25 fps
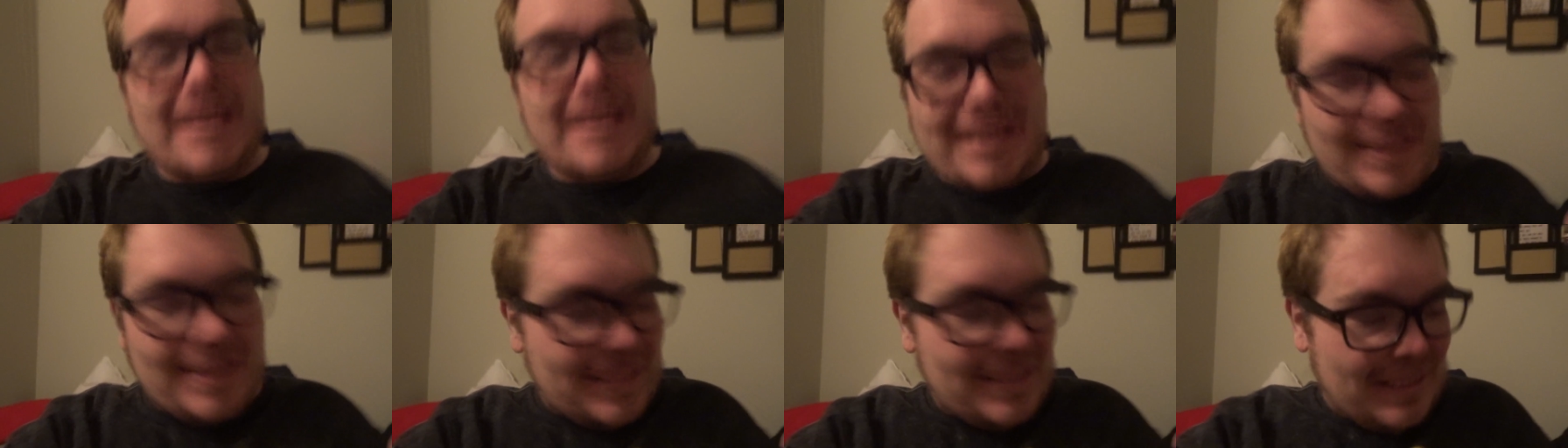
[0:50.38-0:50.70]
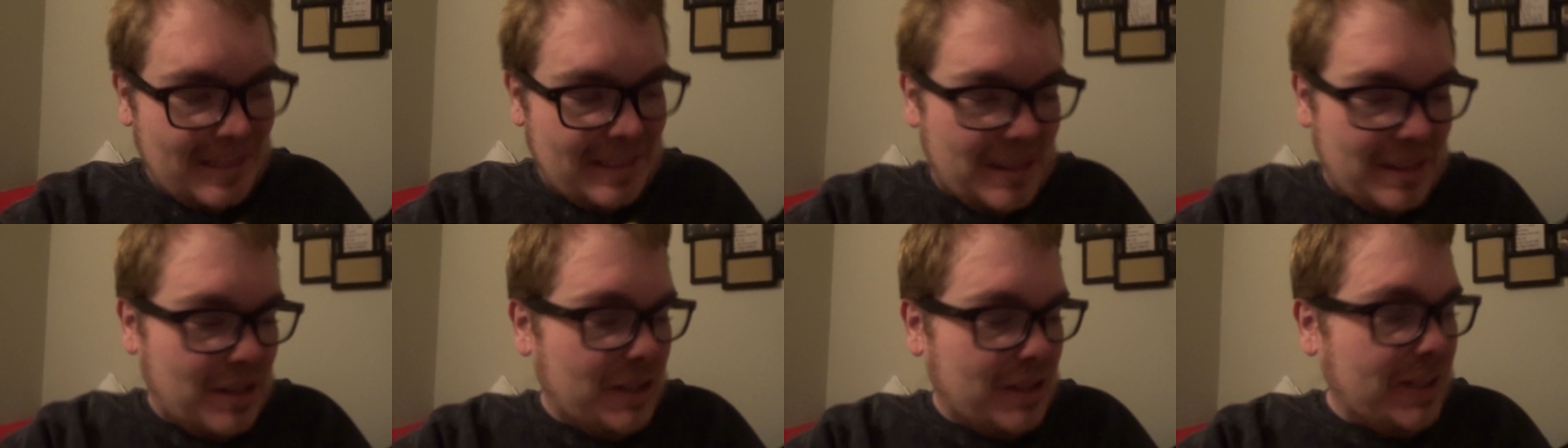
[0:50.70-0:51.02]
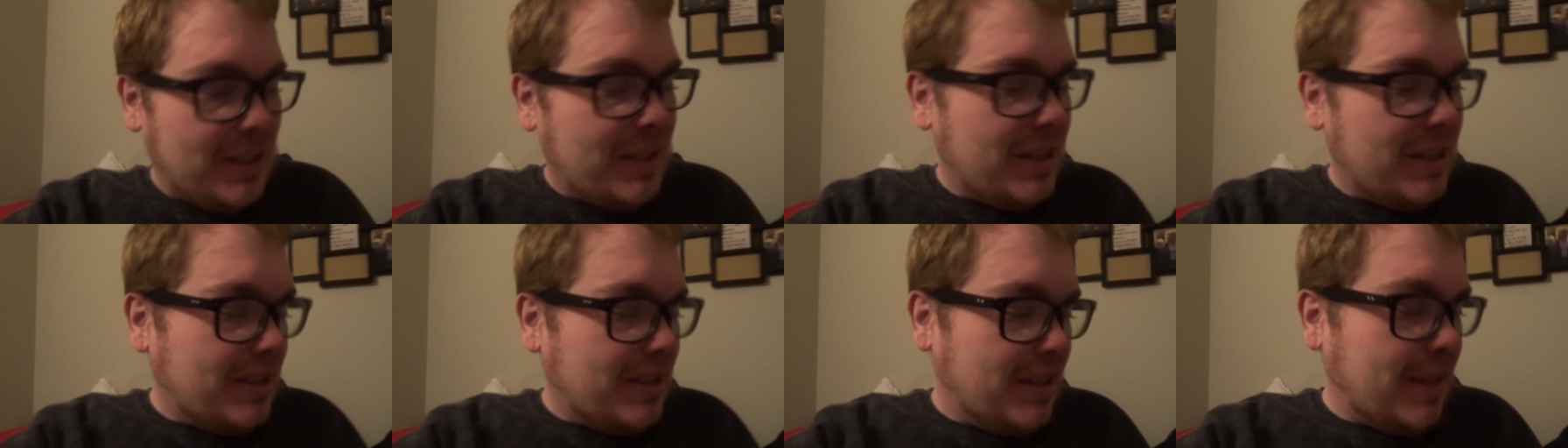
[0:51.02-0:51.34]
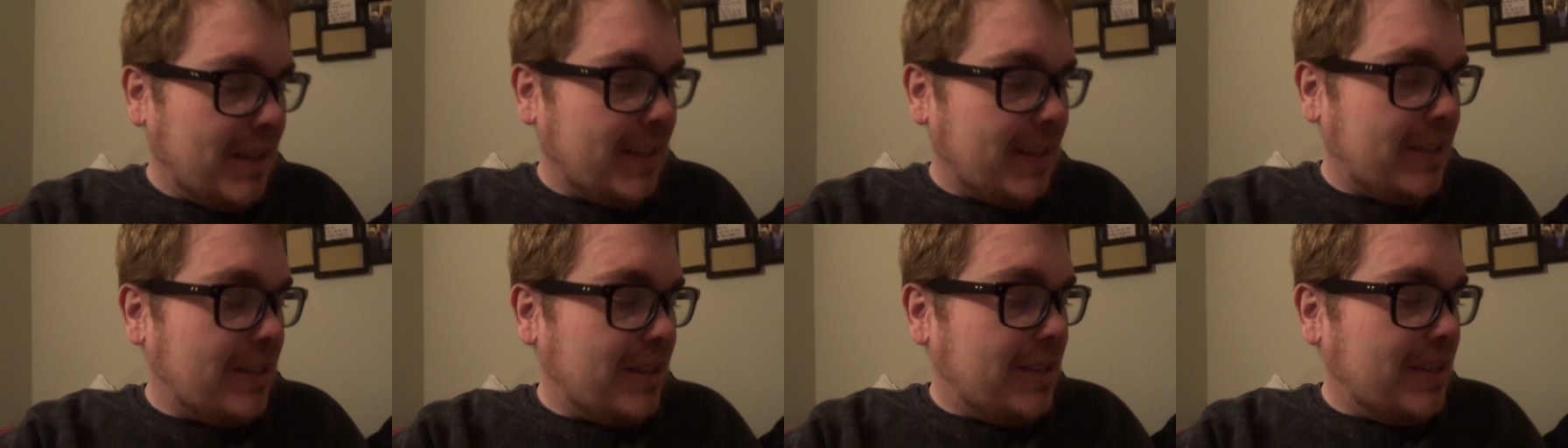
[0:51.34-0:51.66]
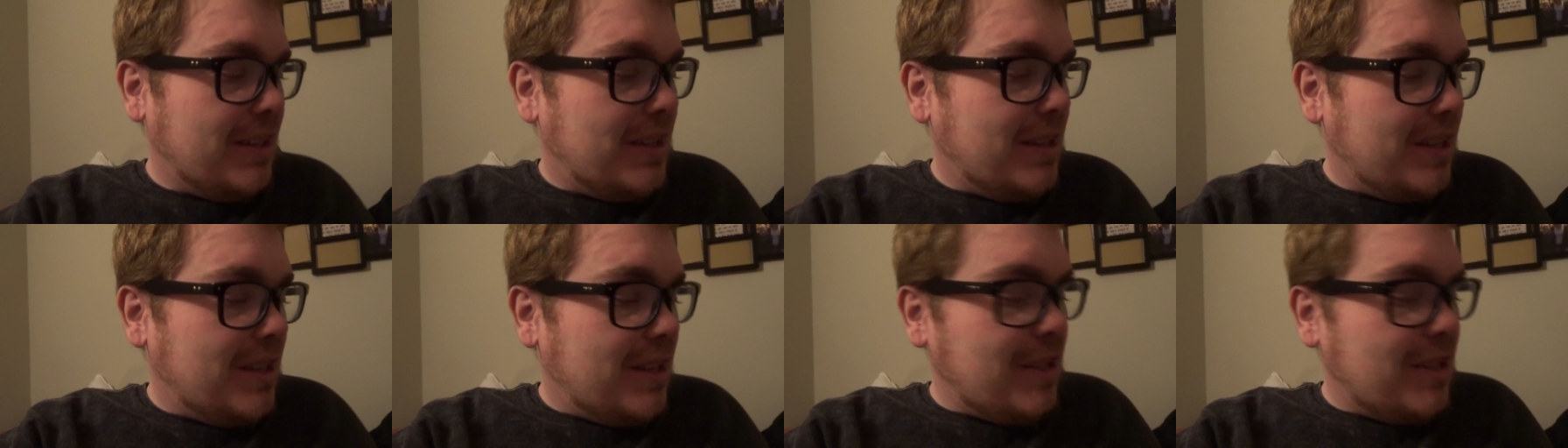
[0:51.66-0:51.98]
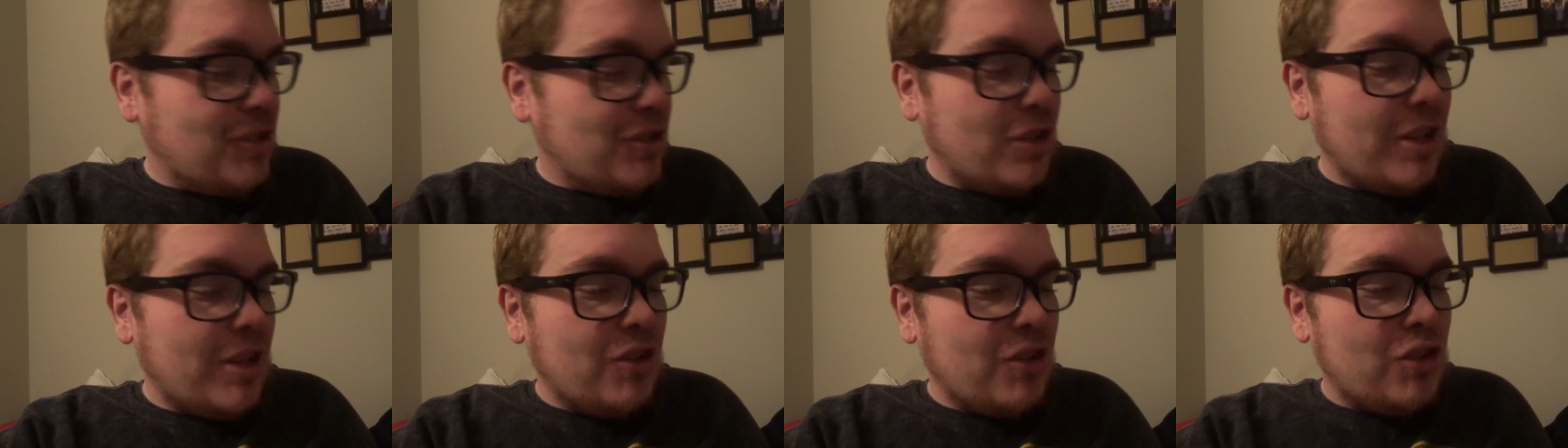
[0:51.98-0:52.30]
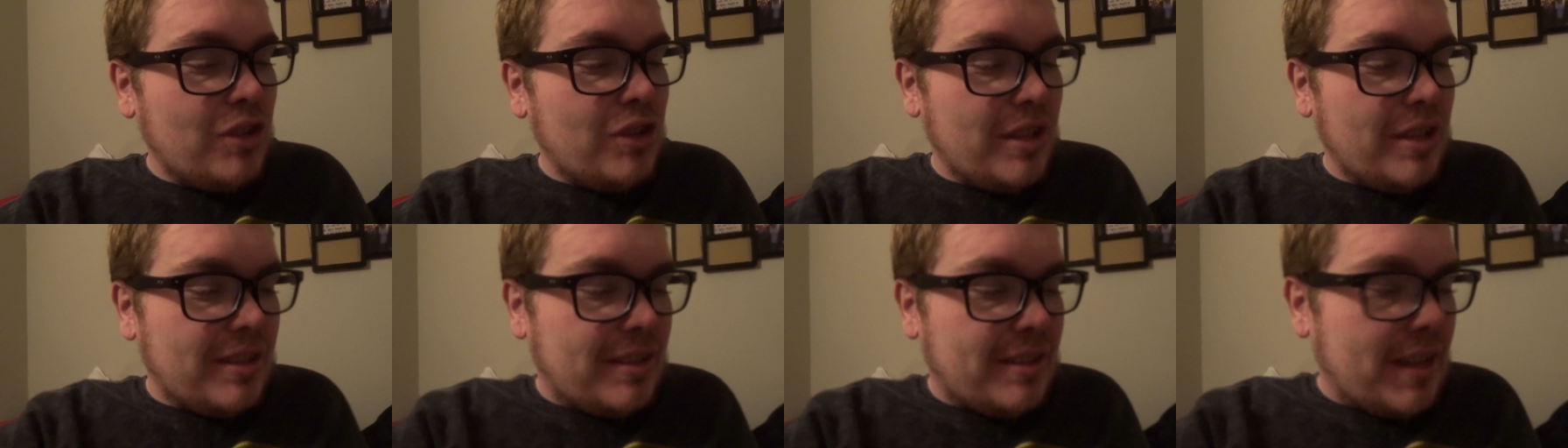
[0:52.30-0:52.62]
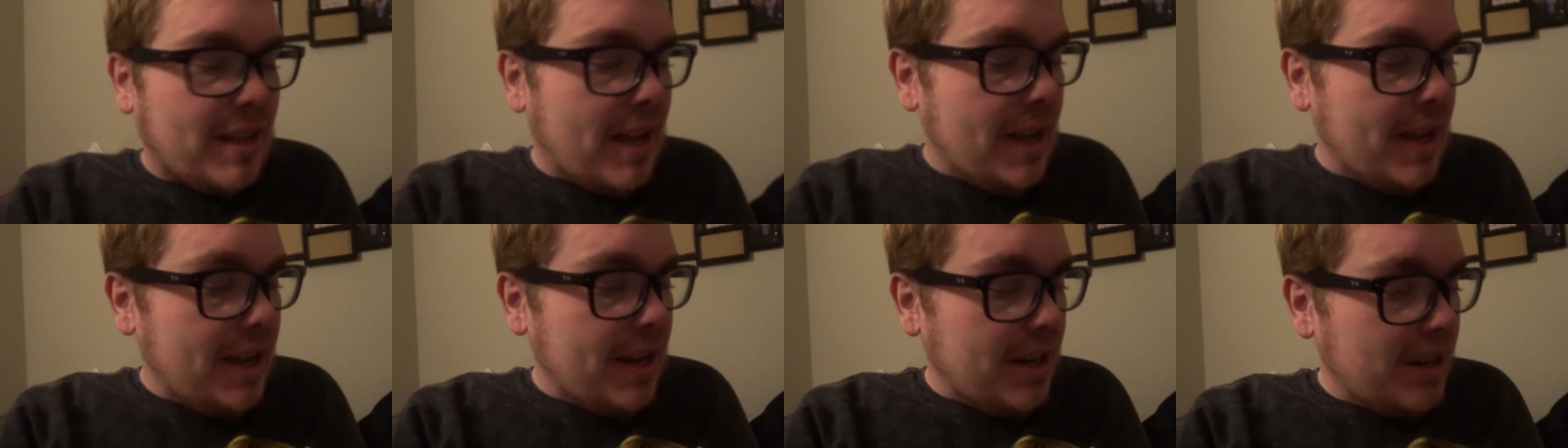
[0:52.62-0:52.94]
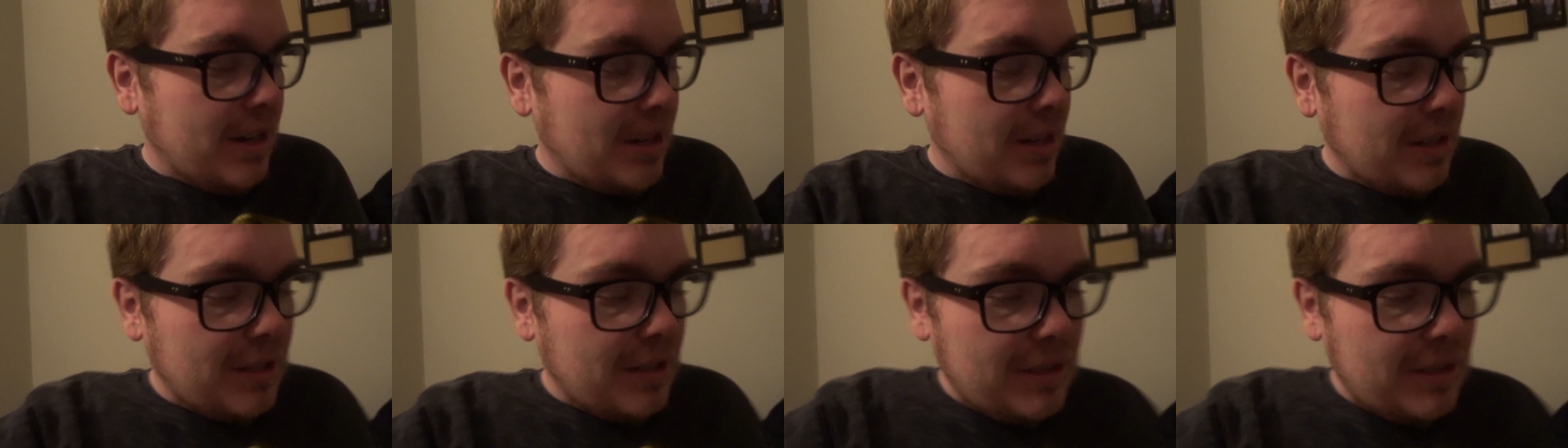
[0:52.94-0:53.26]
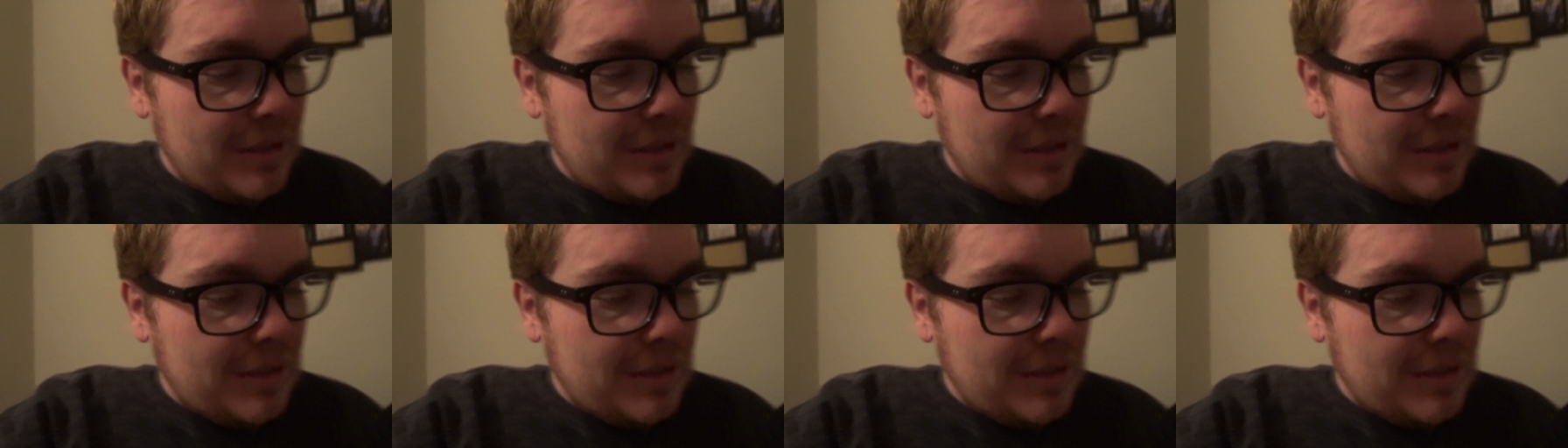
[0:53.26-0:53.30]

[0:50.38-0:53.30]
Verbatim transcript: this literally could like change the entire